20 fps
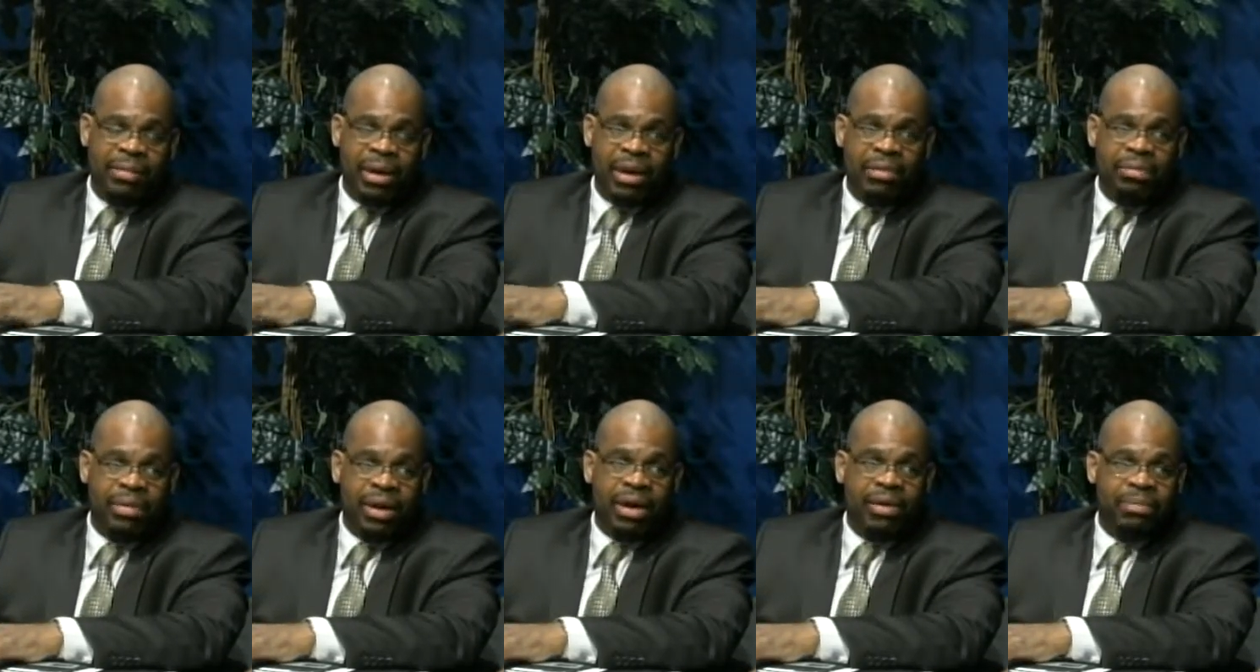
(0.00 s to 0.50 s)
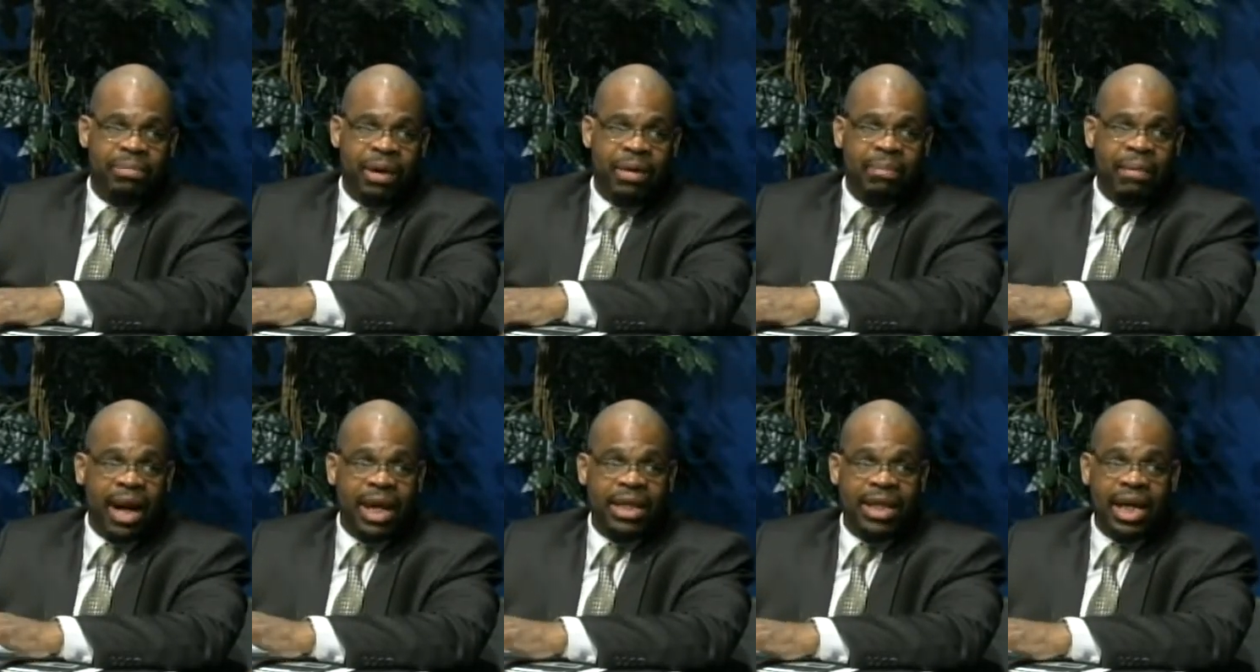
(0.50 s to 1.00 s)
but
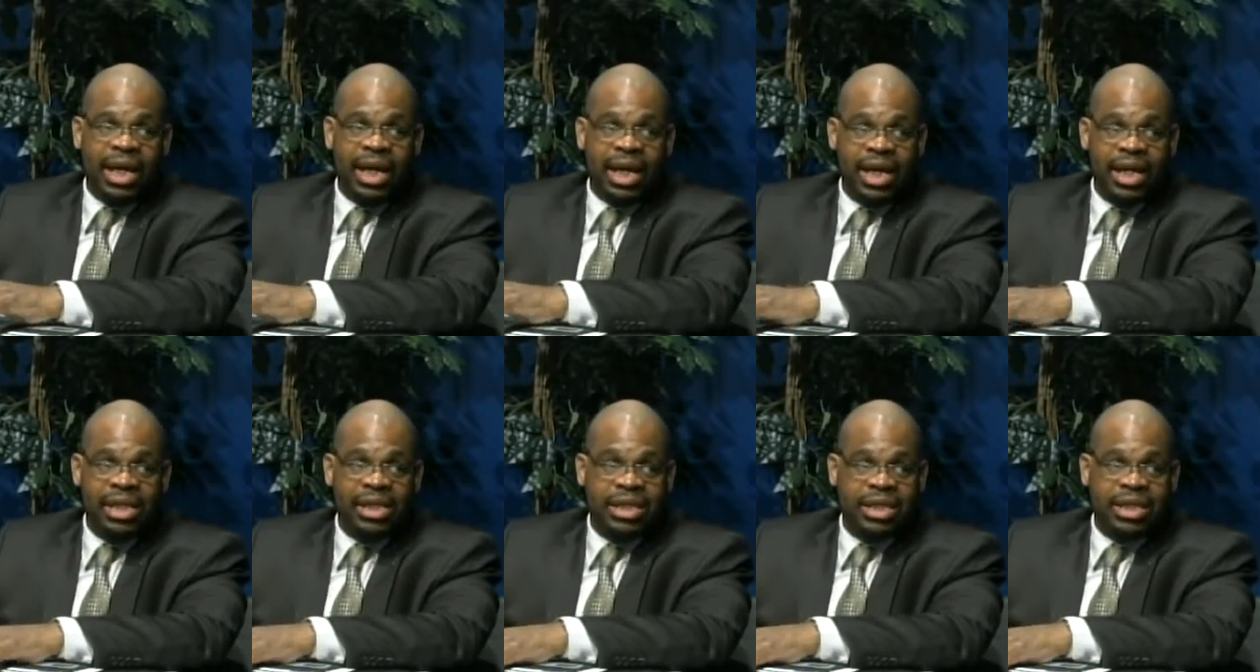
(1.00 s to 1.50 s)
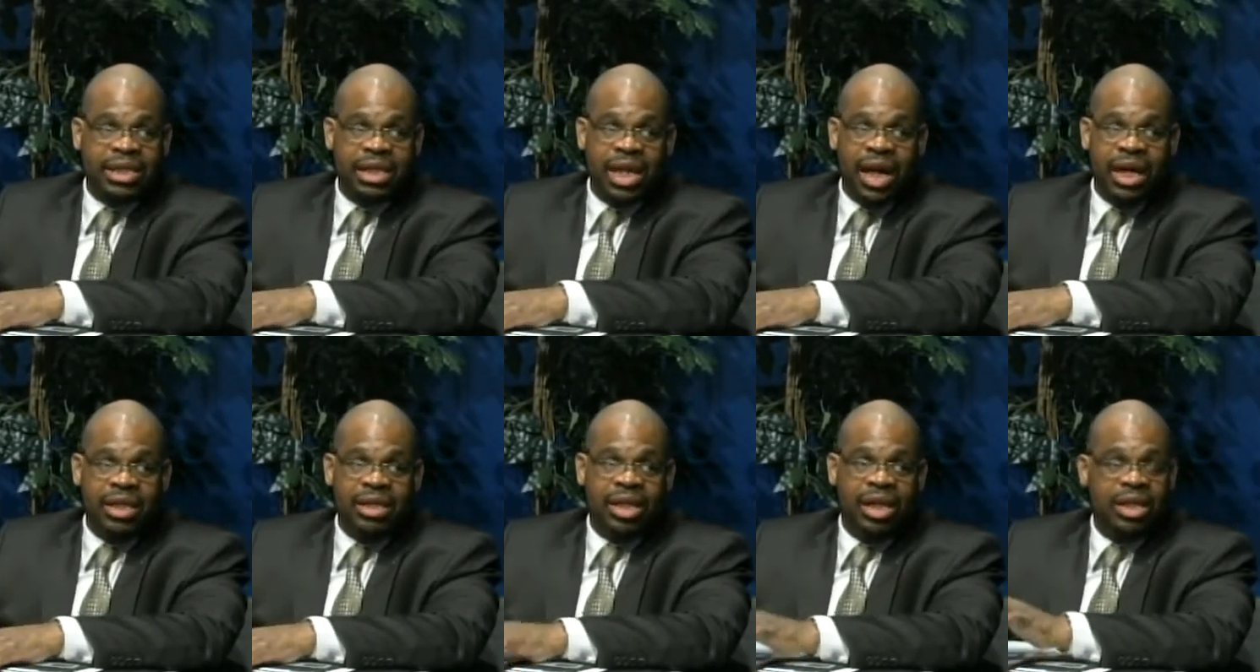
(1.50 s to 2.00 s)
my thing is, it's
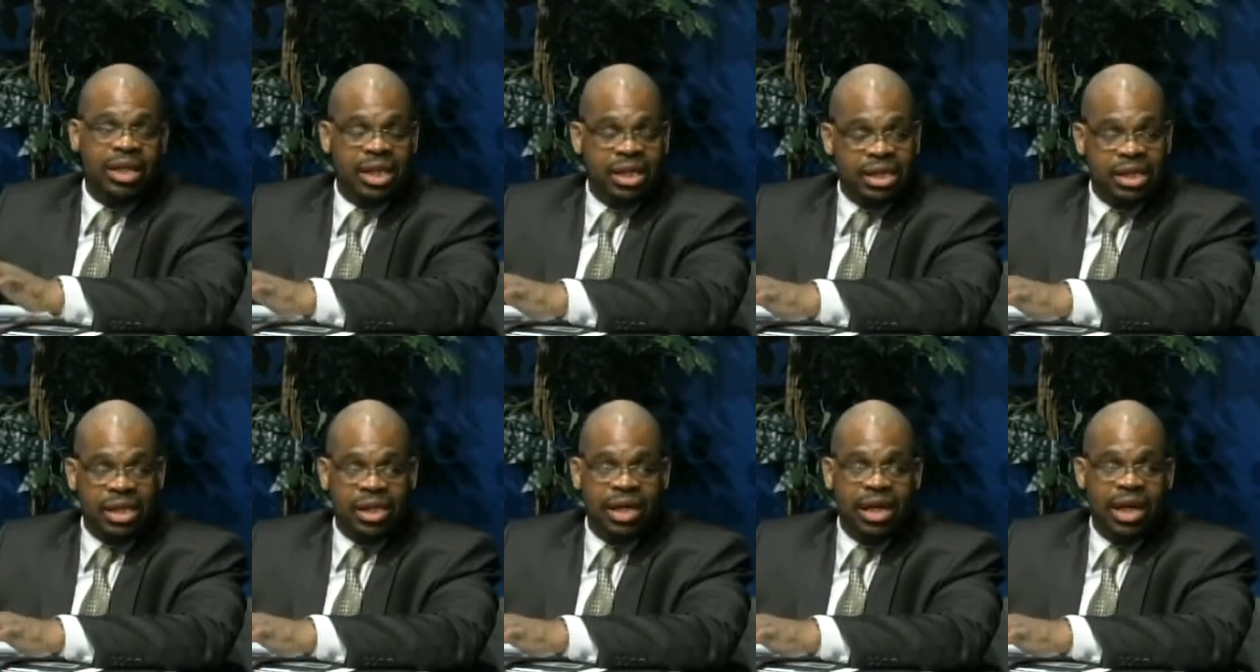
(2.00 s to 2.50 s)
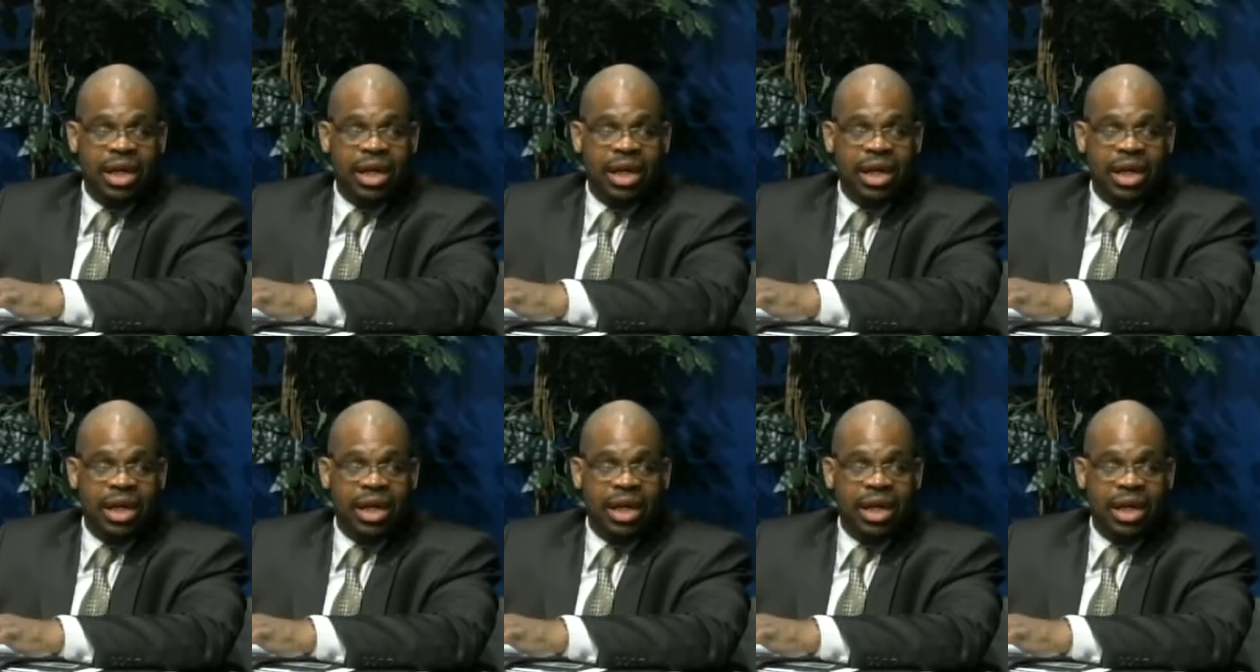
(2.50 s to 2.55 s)
not, listen,